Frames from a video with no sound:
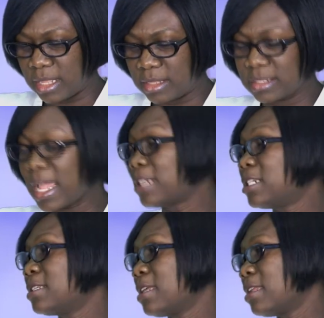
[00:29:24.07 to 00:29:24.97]

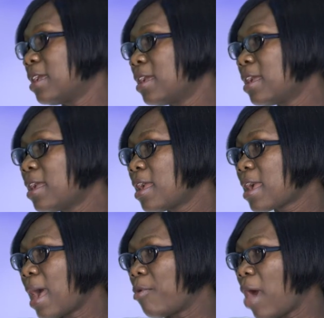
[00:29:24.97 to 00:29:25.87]
starches and the
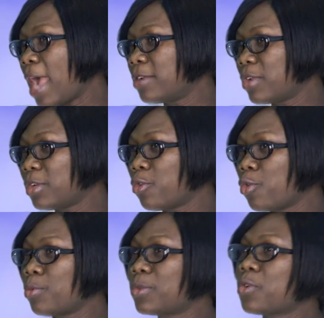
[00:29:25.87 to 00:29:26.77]
carbohydrate groups,